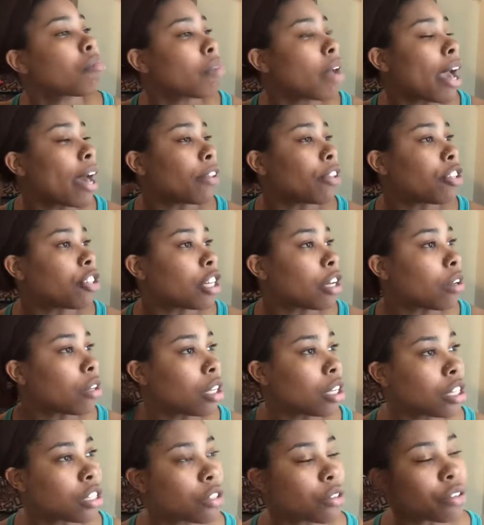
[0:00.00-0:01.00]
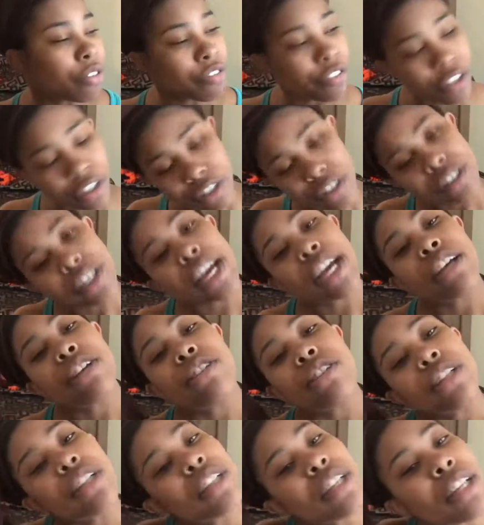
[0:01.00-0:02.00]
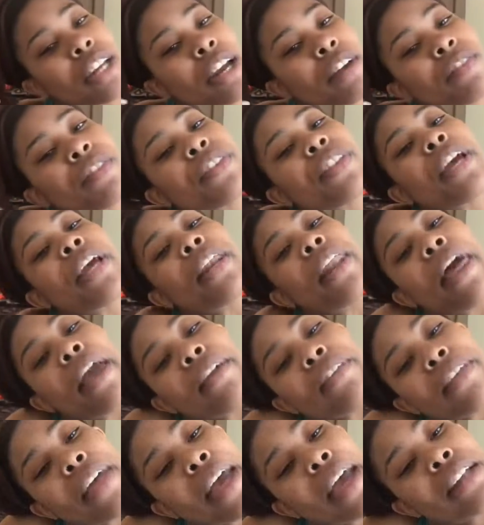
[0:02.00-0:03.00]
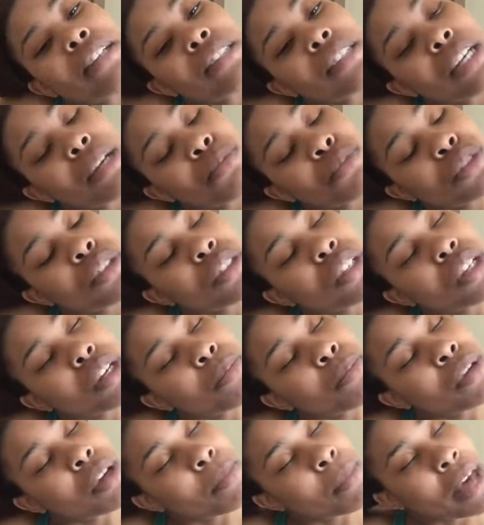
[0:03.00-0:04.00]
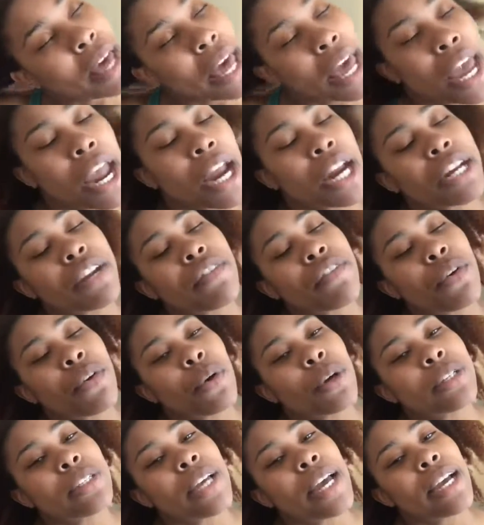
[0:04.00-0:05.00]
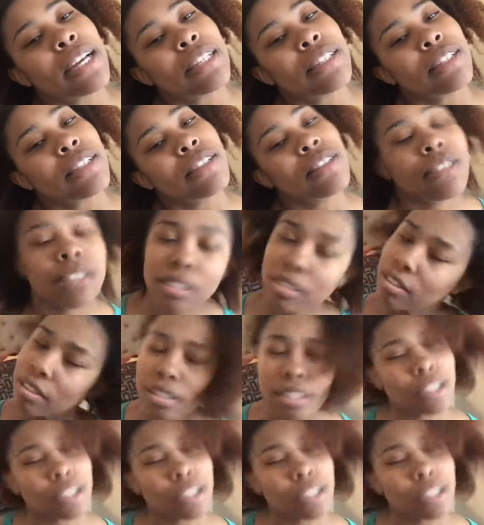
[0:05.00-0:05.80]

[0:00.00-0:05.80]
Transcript: how the gel looks on the first section and everything like that. So I'm just gonna put my hair into four sections.